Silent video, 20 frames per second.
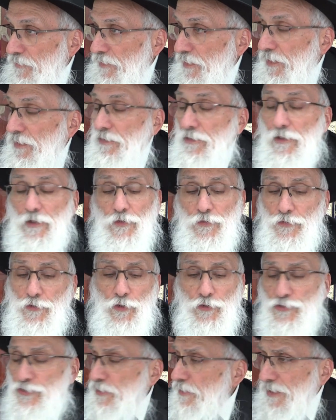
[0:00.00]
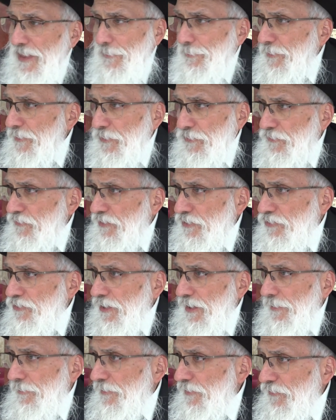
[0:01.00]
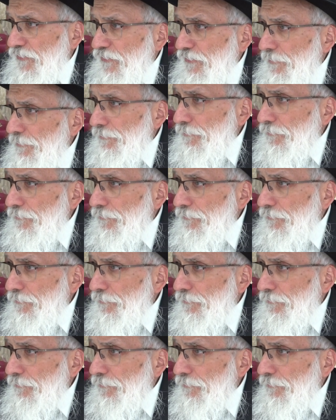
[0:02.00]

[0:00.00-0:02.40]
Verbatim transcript: Okay? Those should not be used on Shabbos.